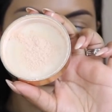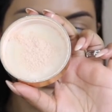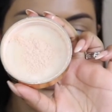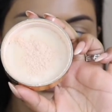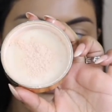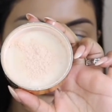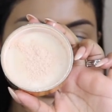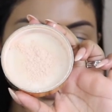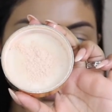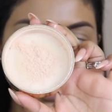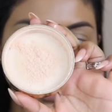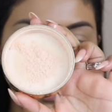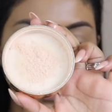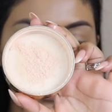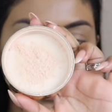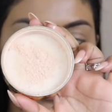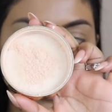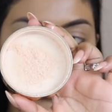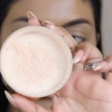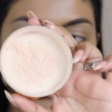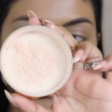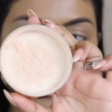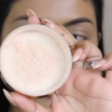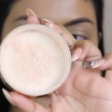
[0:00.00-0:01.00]
with the
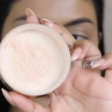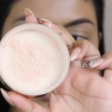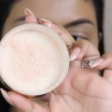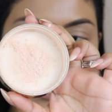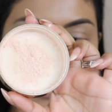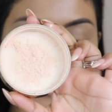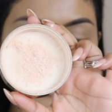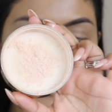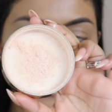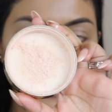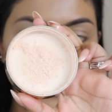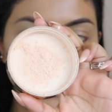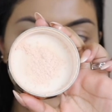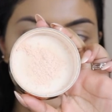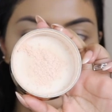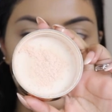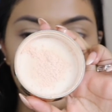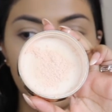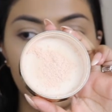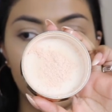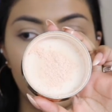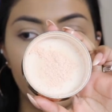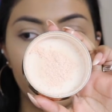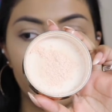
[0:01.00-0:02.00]
whole
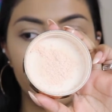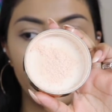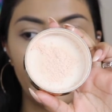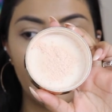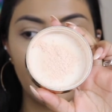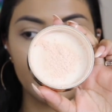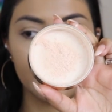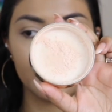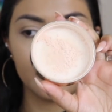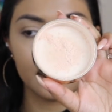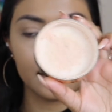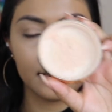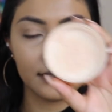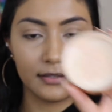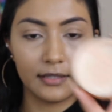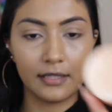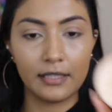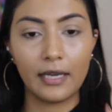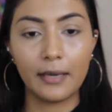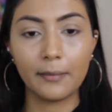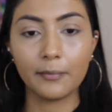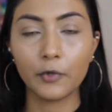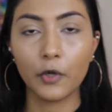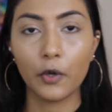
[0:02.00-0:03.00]
brightening effect
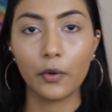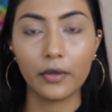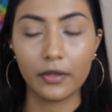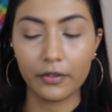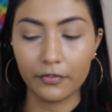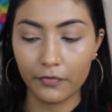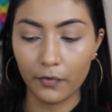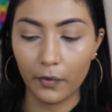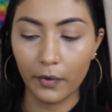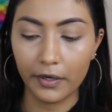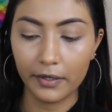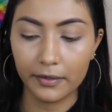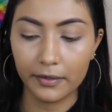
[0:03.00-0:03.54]
that I'm going for.